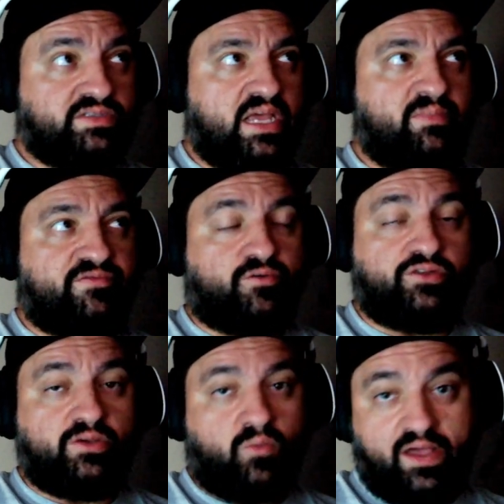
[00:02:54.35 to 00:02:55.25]
And before
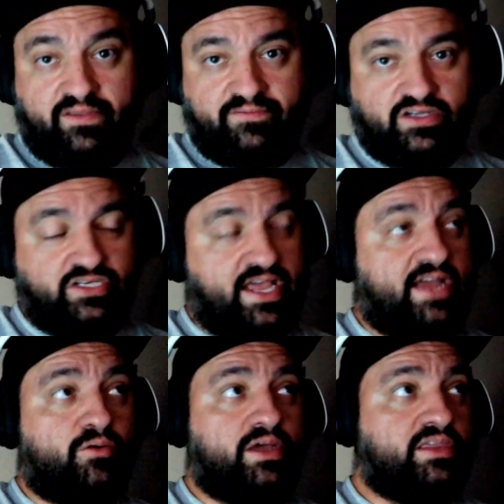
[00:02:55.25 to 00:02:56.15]
the WandaVision, I had
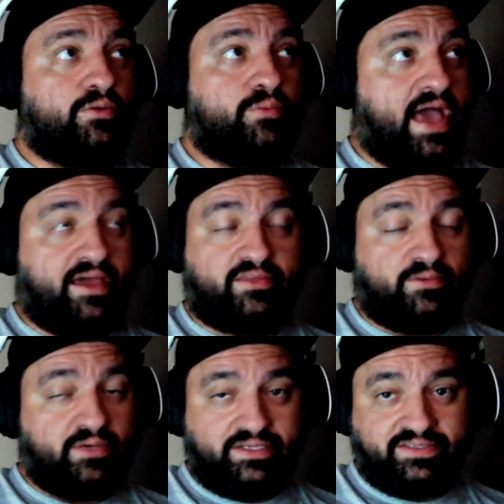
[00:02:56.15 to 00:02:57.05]
no idea who Agatha
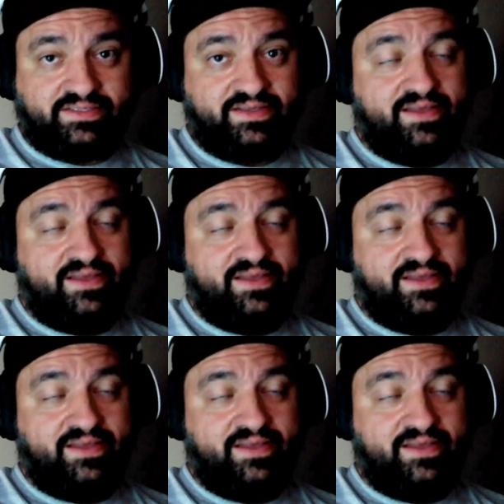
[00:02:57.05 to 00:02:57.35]
was.